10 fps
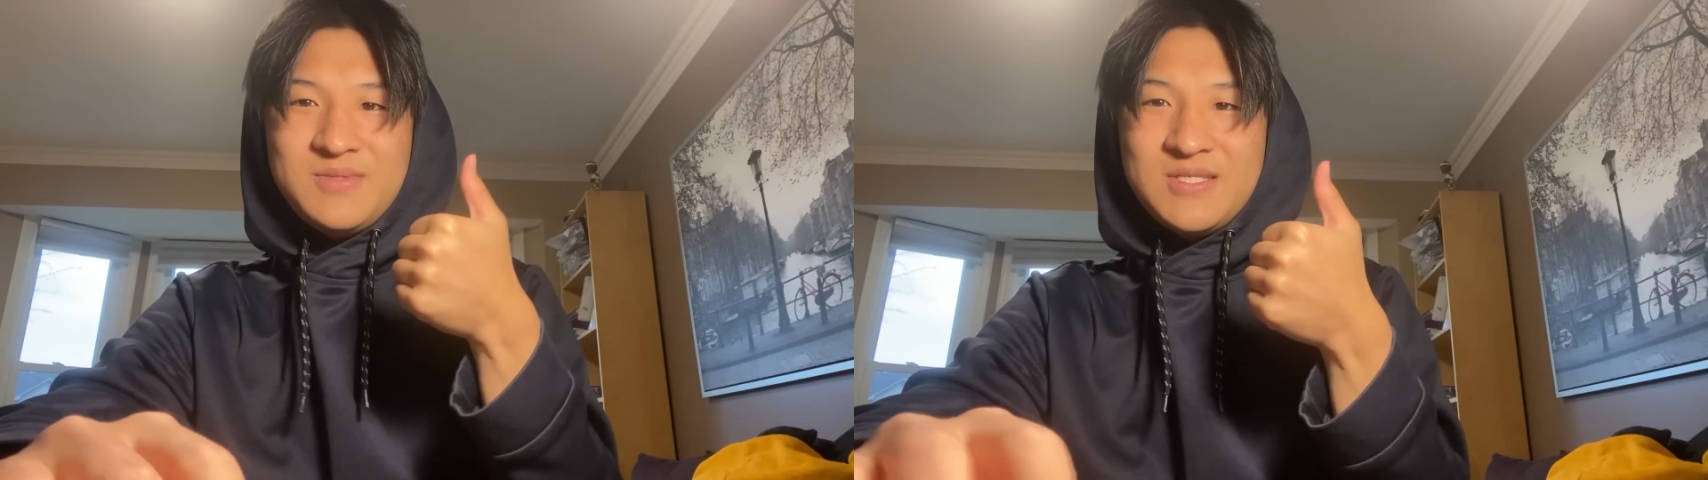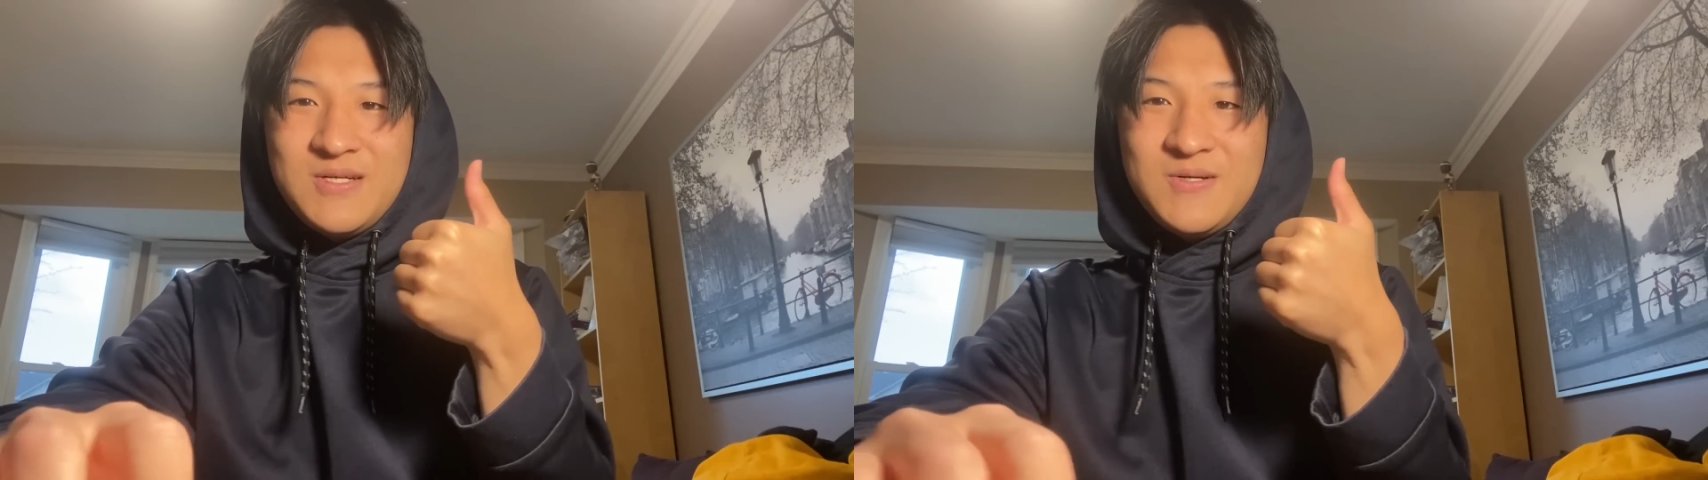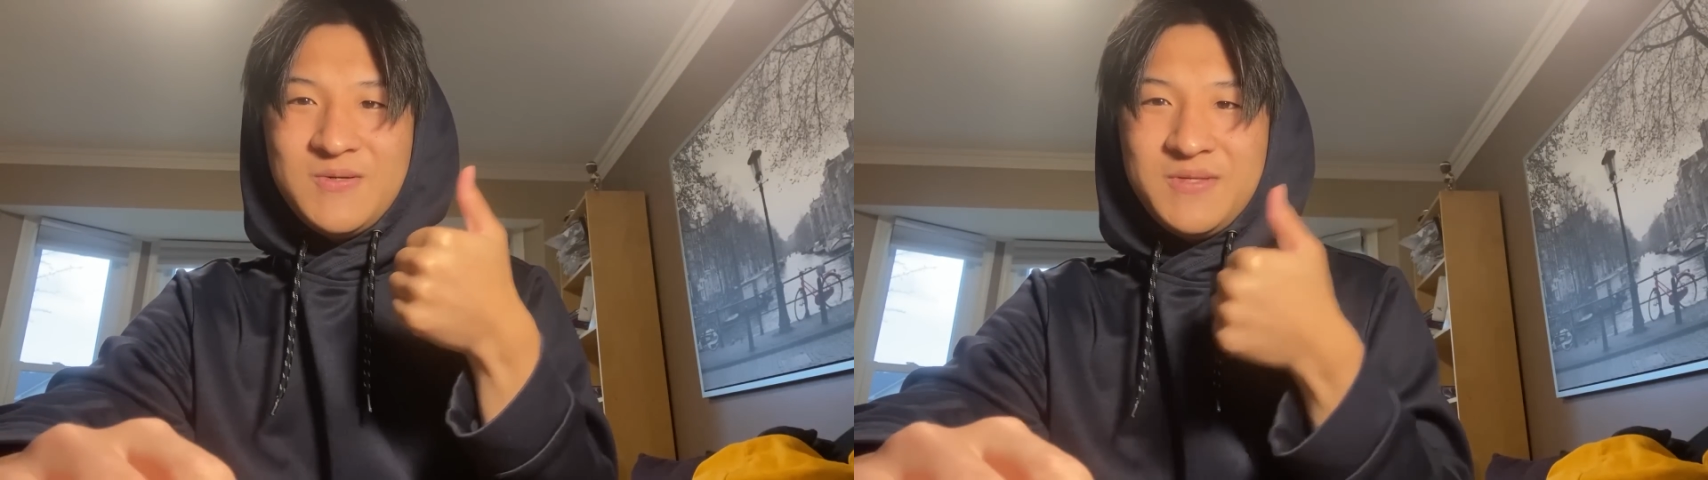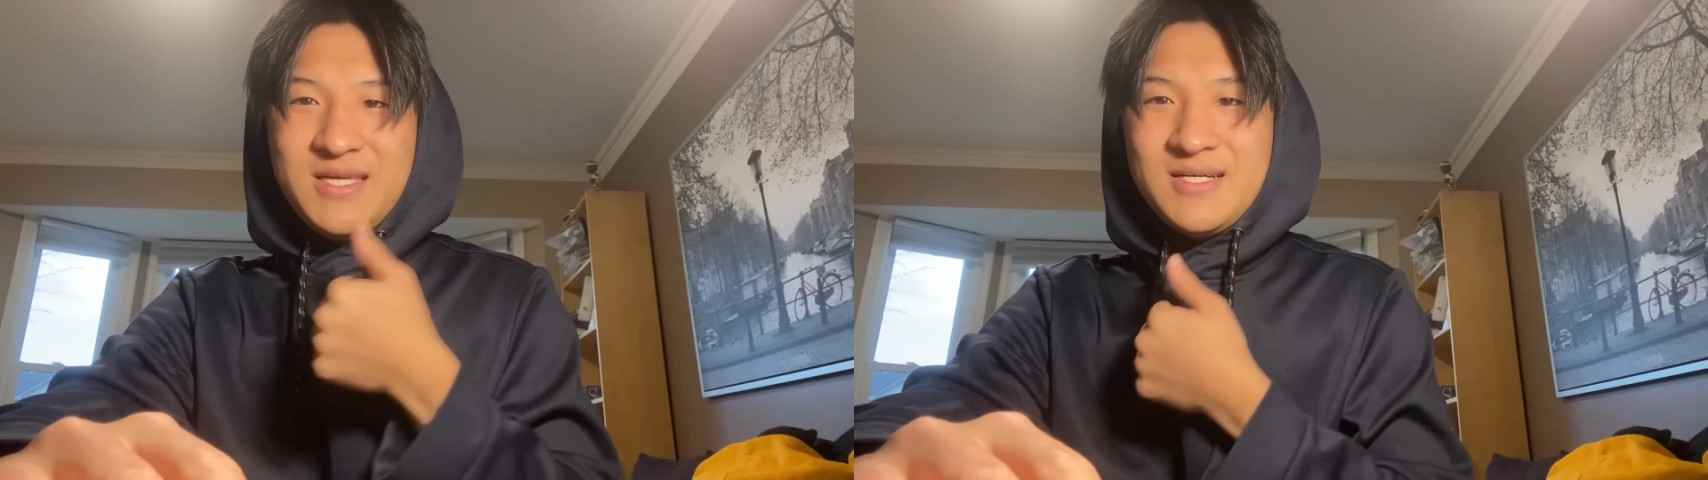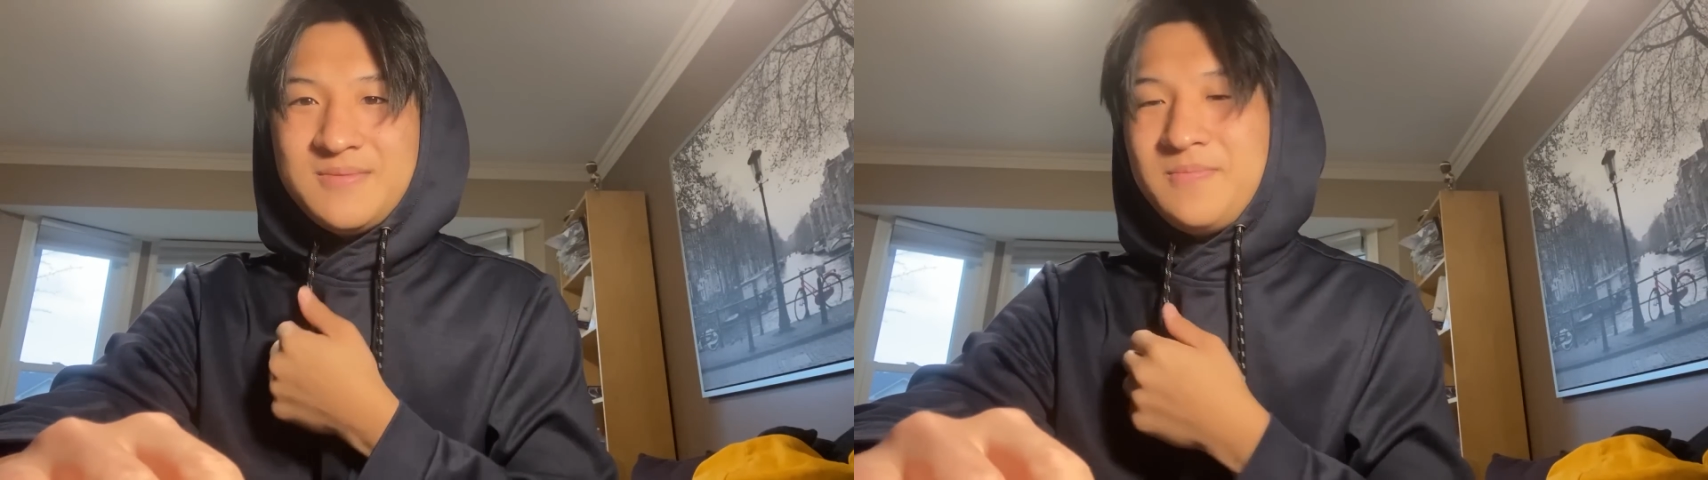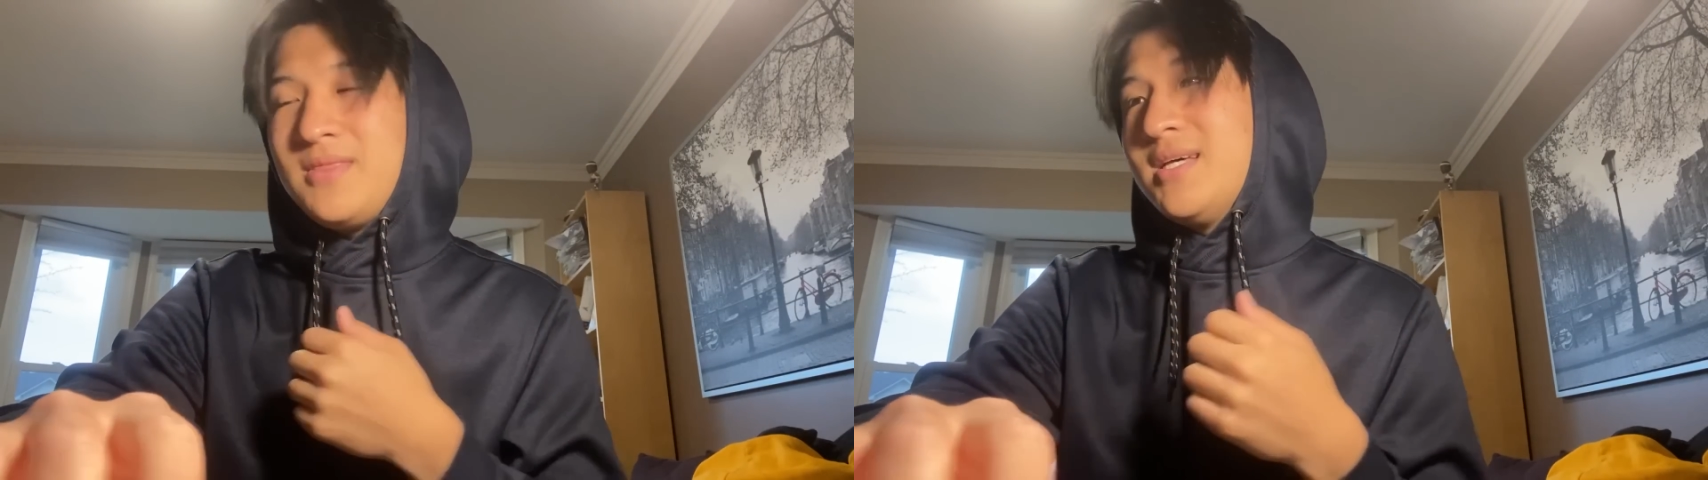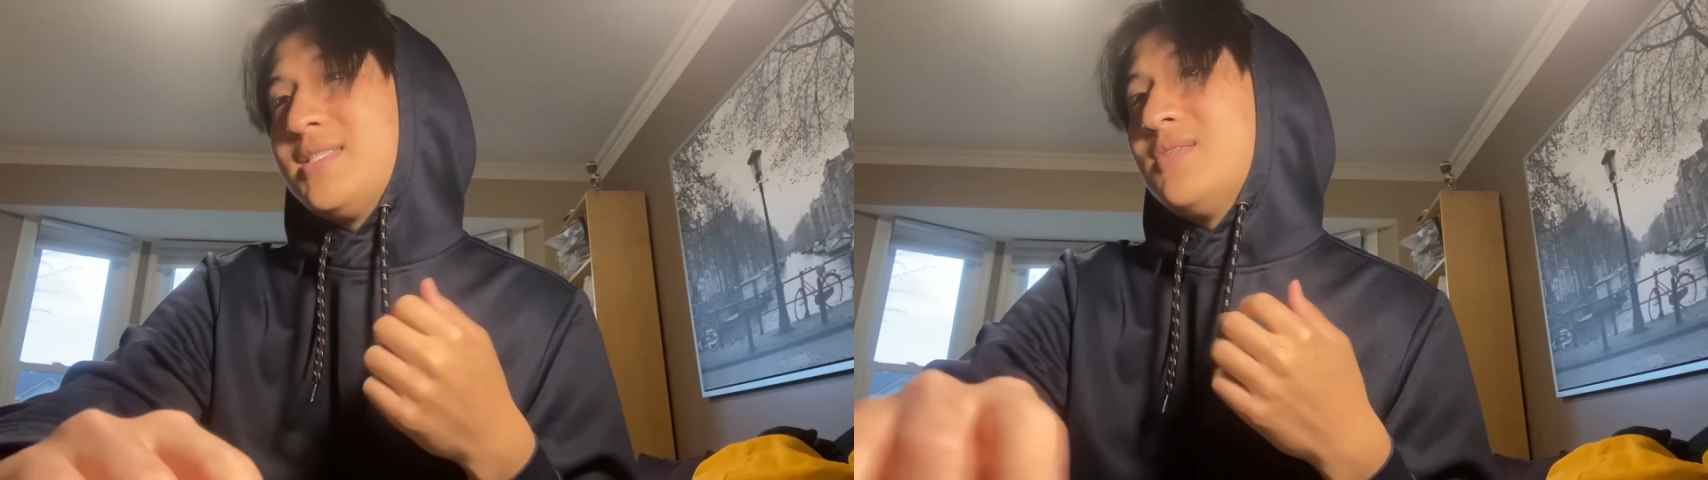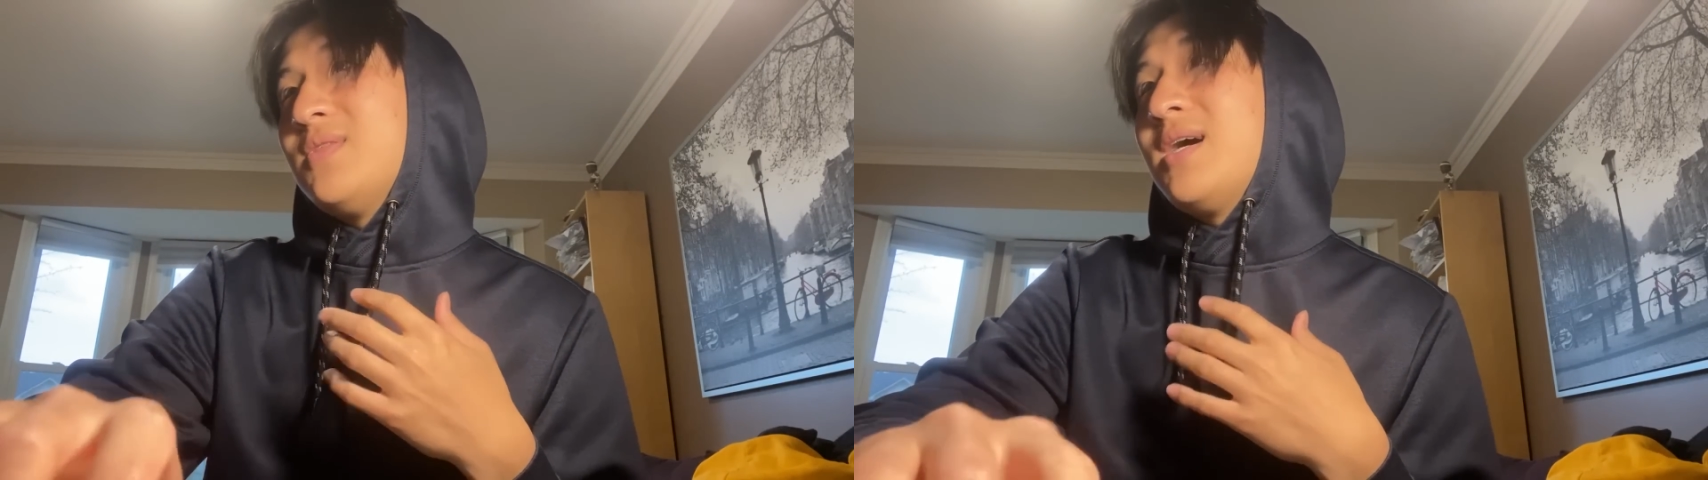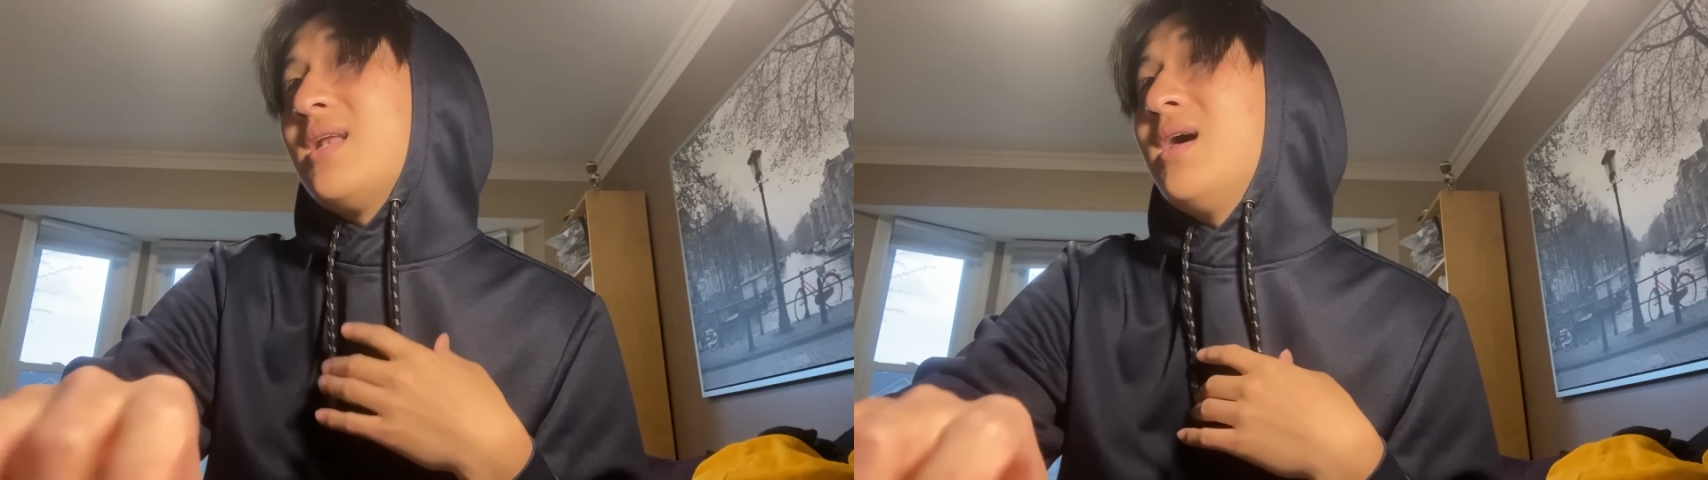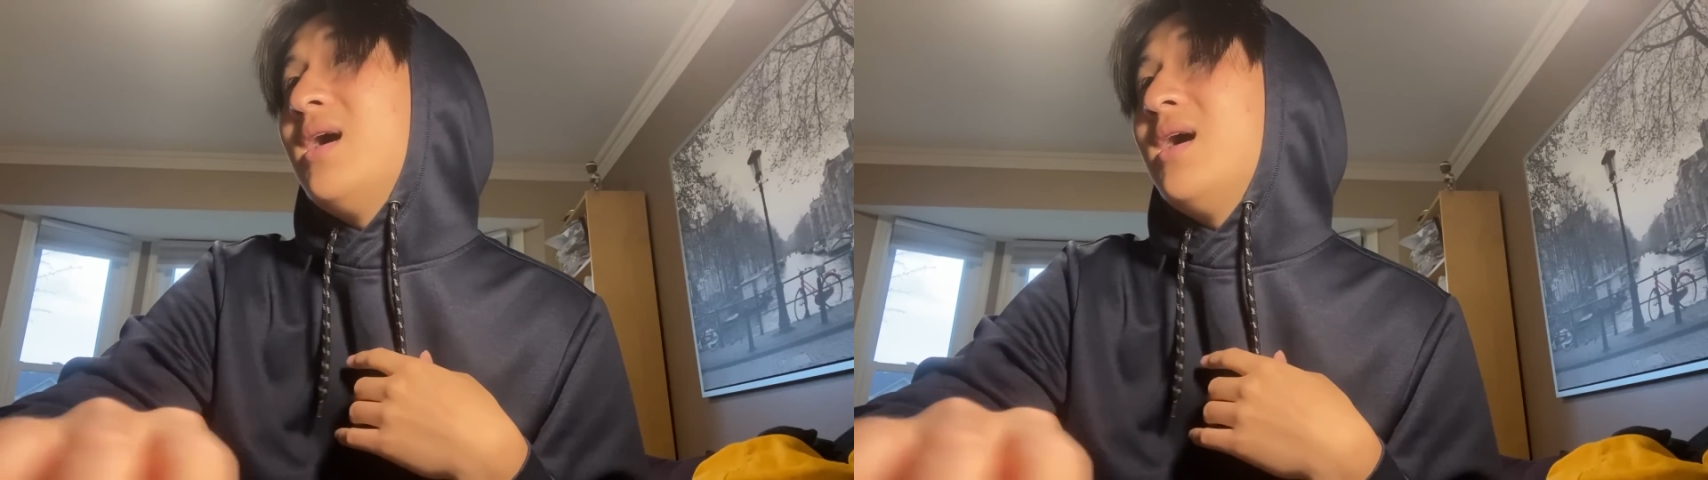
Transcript: So yeah, let's do that.